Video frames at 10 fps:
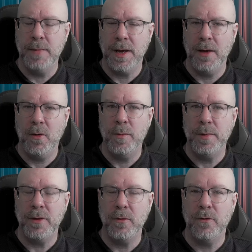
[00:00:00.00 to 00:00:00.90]
I hope
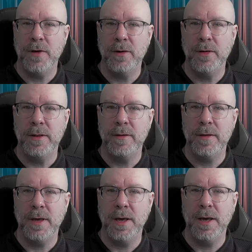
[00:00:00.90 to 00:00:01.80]
that you found it
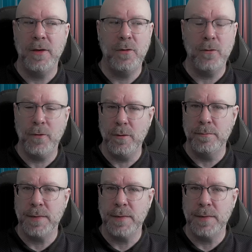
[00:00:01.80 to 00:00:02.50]
useful.